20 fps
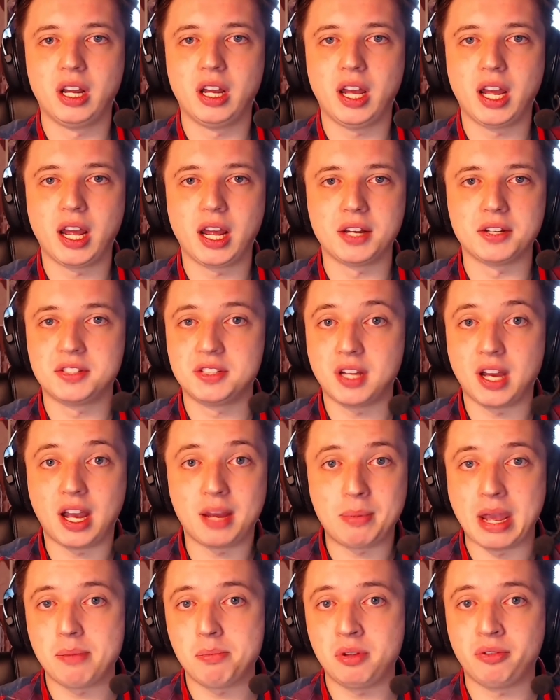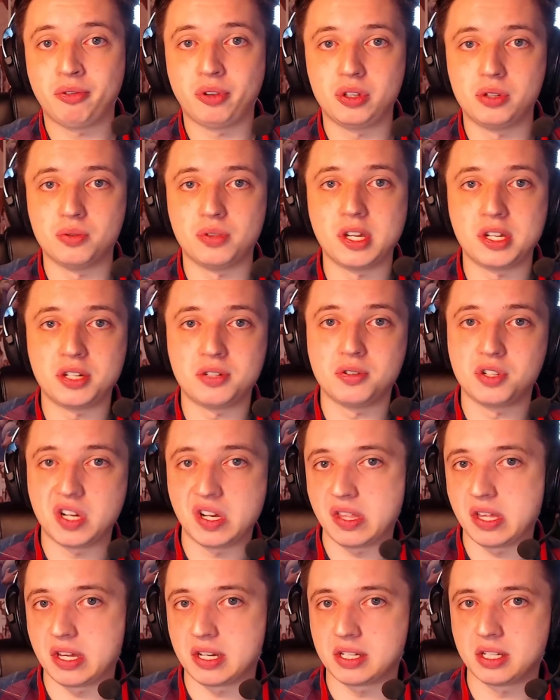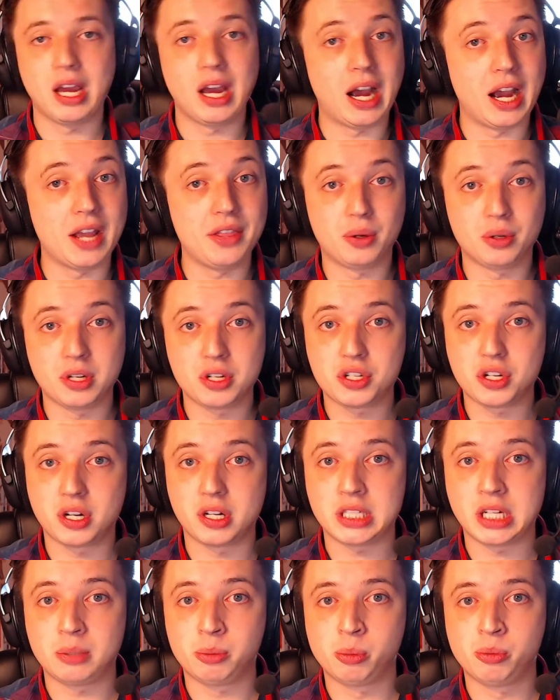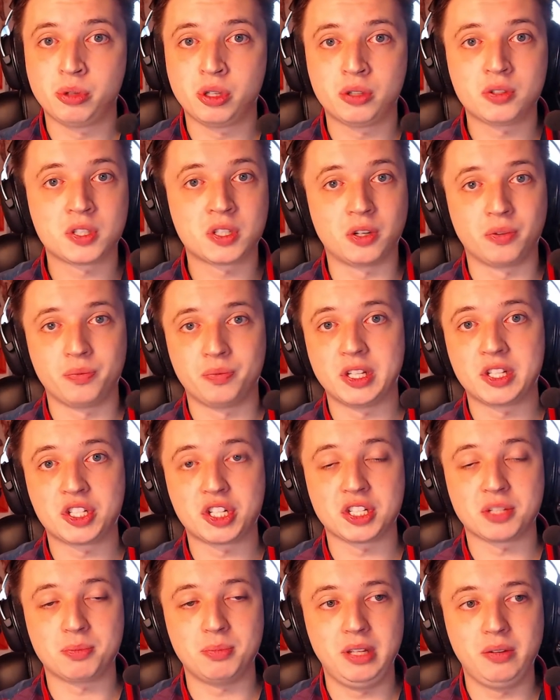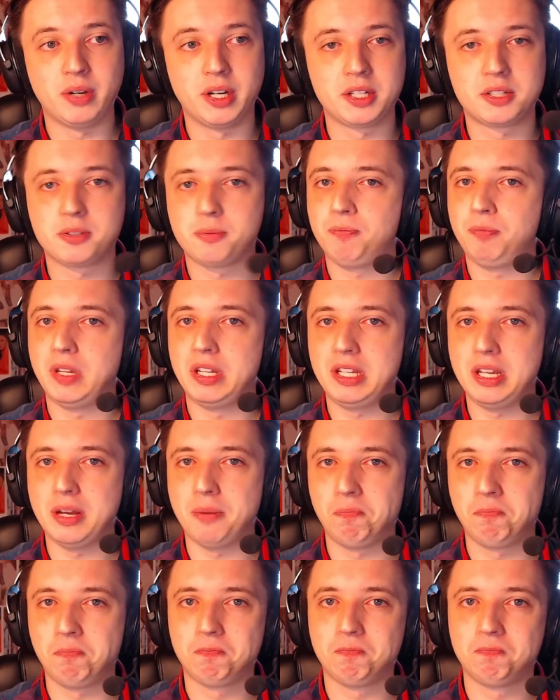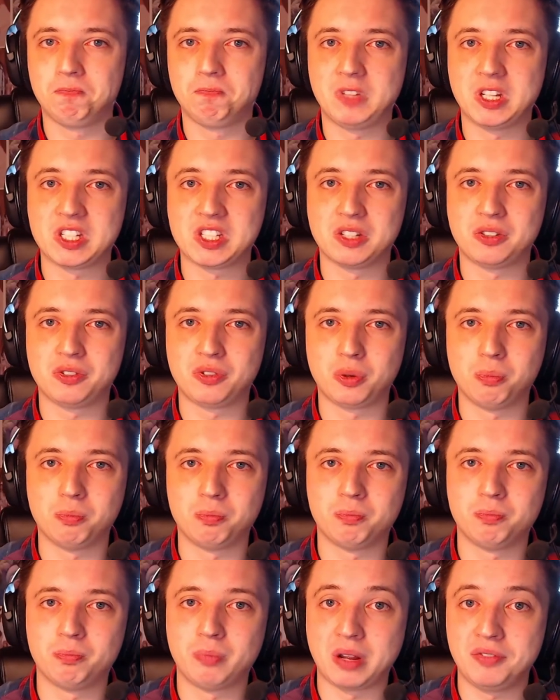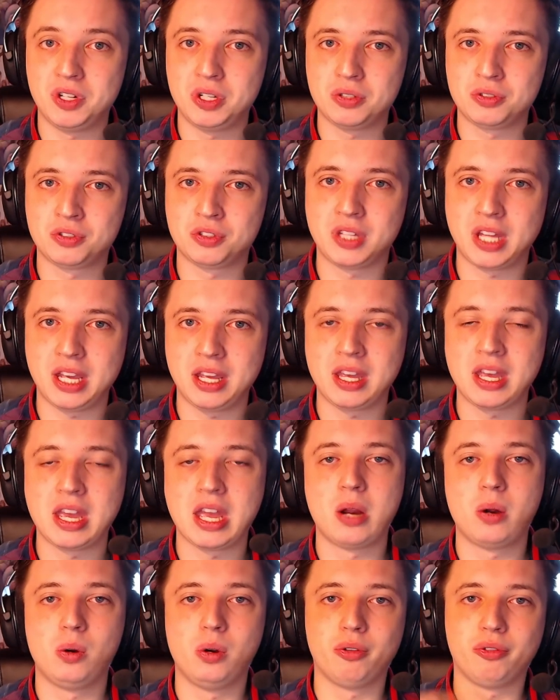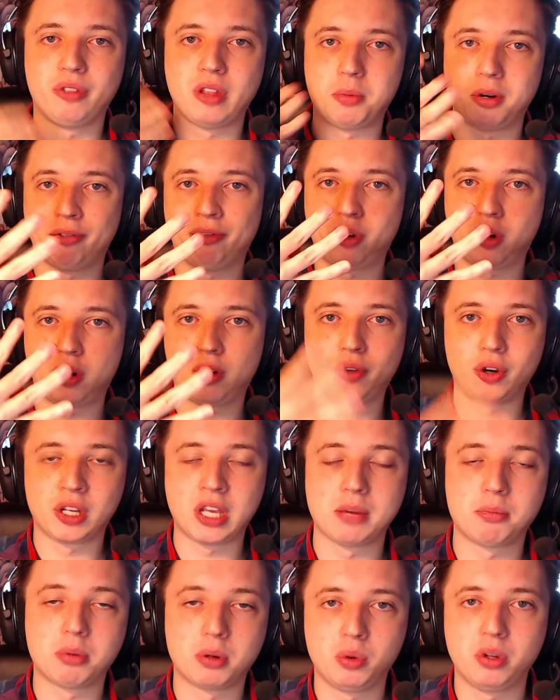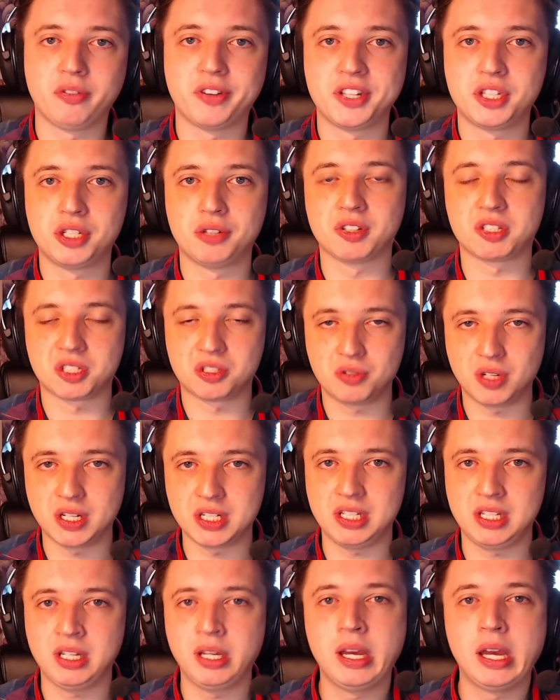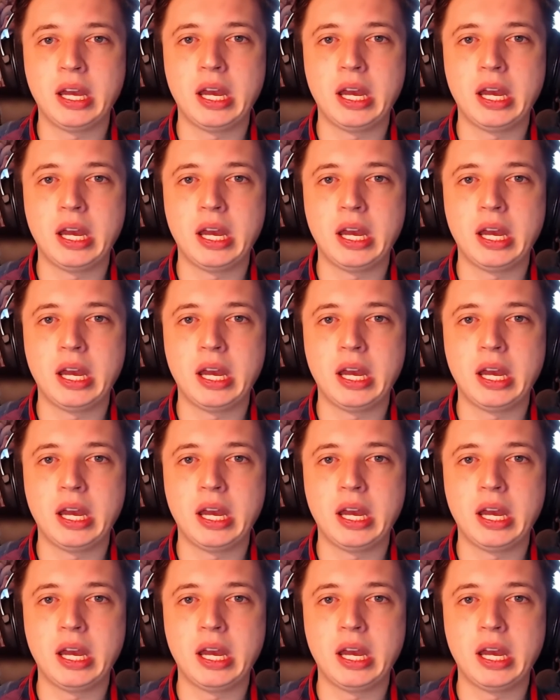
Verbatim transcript: And I'm happy for you that you enjoy that. I don't enjoy the album though, so that's just me, right? And yeah, that's it from my video today with number 4 for K-Pop Rewind 2020.